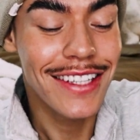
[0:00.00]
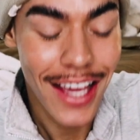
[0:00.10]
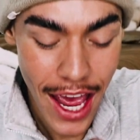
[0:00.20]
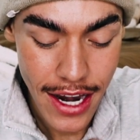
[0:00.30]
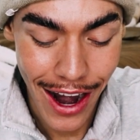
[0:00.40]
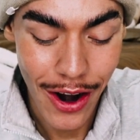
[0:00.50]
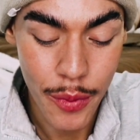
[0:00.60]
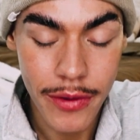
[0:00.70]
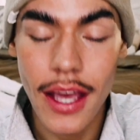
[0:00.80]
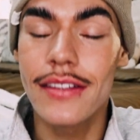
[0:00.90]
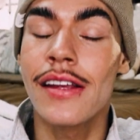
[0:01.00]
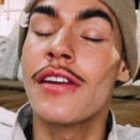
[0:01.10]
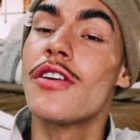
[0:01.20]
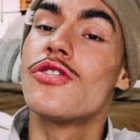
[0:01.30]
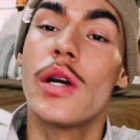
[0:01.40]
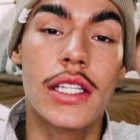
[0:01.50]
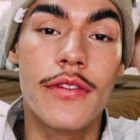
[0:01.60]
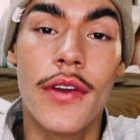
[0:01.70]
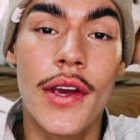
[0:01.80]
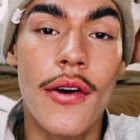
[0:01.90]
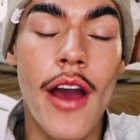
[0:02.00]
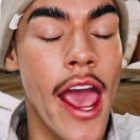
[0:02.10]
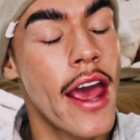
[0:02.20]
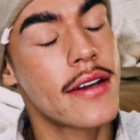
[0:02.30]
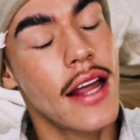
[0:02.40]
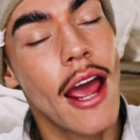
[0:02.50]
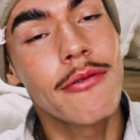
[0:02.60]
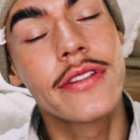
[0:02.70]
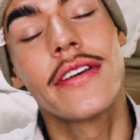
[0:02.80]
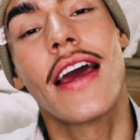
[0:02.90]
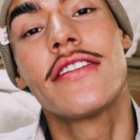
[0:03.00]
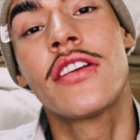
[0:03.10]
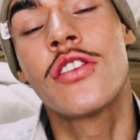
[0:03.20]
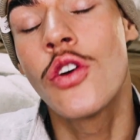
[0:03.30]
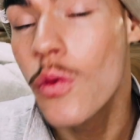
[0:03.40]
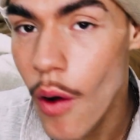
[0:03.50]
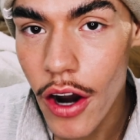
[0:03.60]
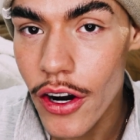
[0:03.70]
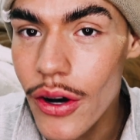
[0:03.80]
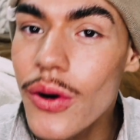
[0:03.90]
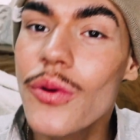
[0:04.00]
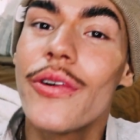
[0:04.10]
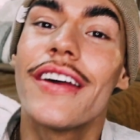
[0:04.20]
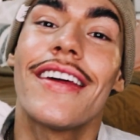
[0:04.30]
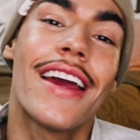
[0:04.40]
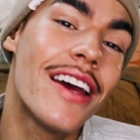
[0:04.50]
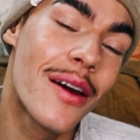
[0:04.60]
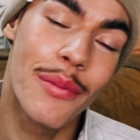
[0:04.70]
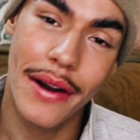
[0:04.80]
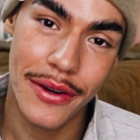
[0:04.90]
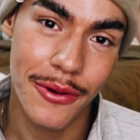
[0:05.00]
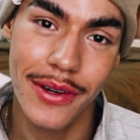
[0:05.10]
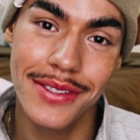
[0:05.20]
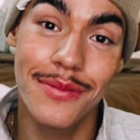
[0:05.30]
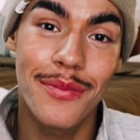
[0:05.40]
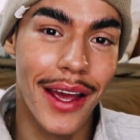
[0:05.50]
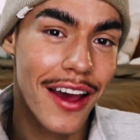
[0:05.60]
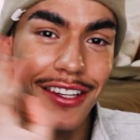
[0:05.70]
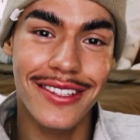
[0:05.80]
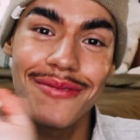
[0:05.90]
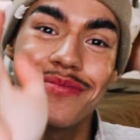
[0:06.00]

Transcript: again, I hope you guys enjoyed this video, and I will see you guys tomorrow with a brand new one. Bye, guys.